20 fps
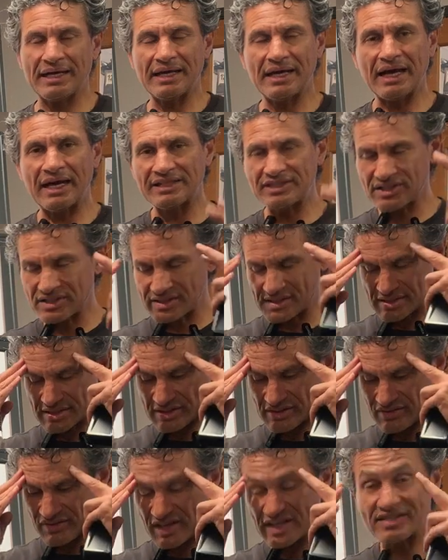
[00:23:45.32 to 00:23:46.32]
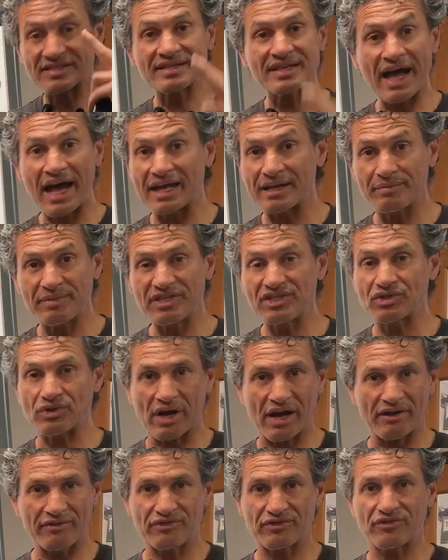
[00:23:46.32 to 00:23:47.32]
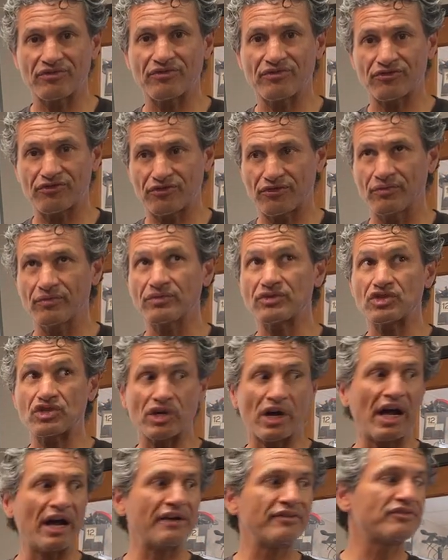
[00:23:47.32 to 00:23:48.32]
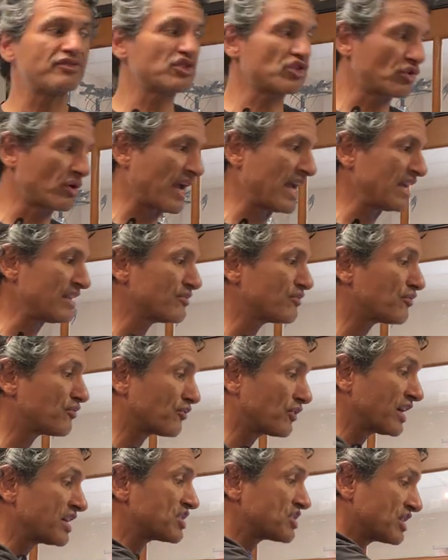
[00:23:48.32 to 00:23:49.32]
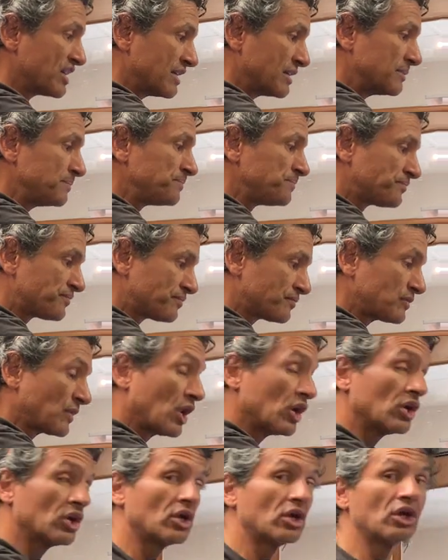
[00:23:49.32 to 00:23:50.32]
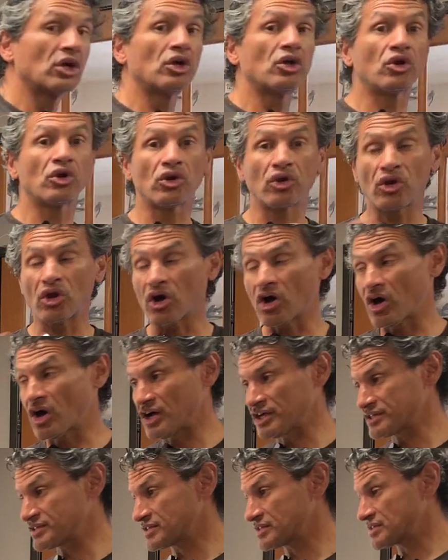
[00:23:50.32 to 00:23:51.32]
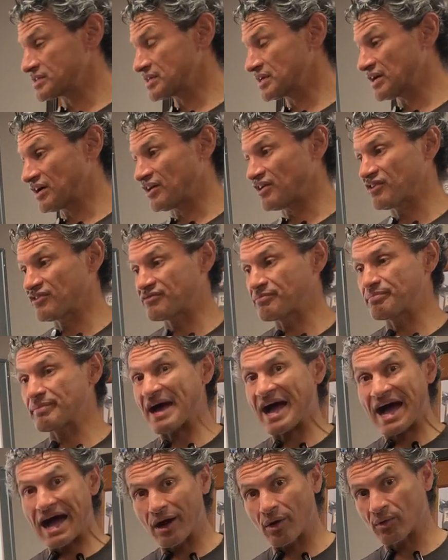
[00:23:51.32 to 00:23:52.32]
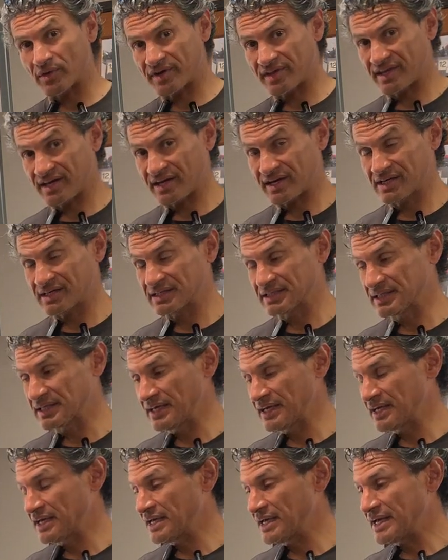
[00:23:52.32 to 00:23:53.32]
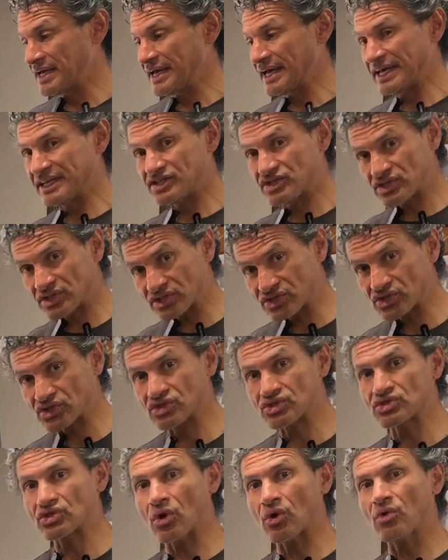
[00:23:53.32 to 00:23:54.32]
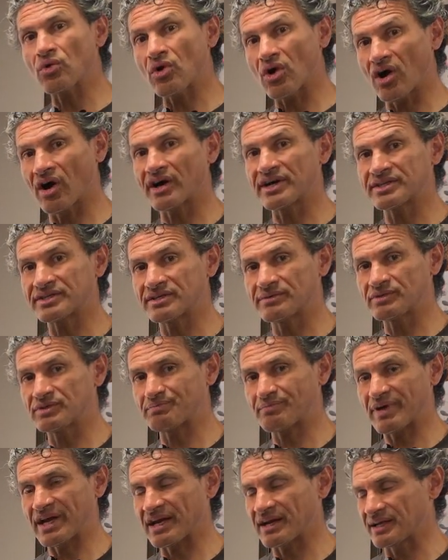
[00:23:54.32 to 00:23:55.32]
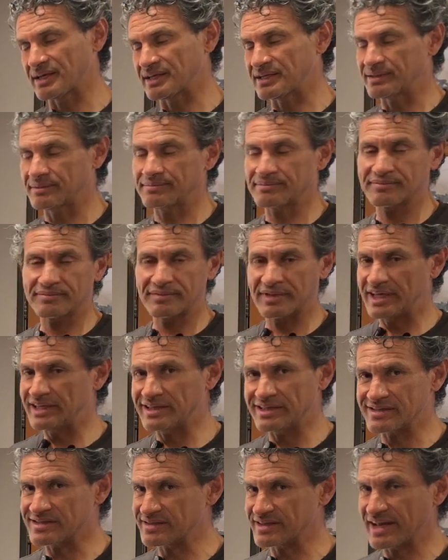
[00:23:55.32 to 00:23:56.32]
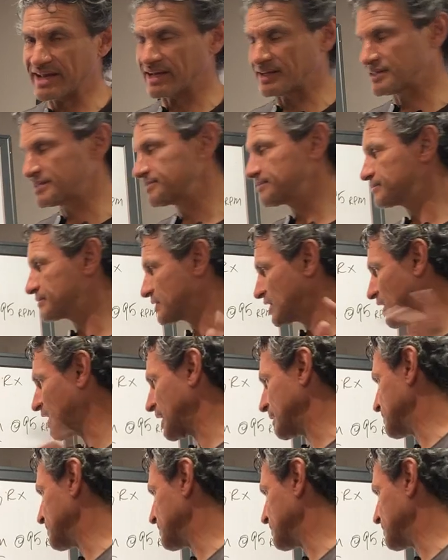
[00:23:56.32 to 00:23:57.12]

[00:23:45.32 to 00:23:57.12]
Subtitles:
I just, there's got to be drivetrain friction, loss of power there. It's just so hard to pedal it in the stand. All right,